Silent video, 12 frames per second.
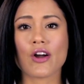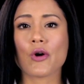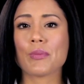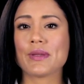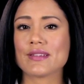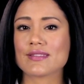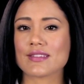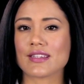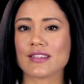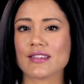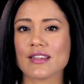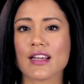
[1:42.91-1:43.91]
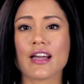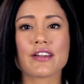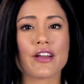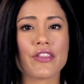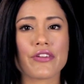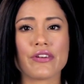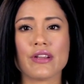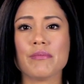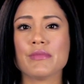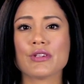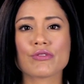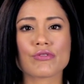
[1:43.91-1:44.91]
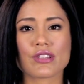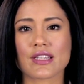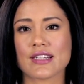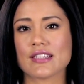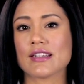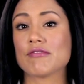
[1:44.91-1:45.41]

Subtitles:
obesity, and other immune-related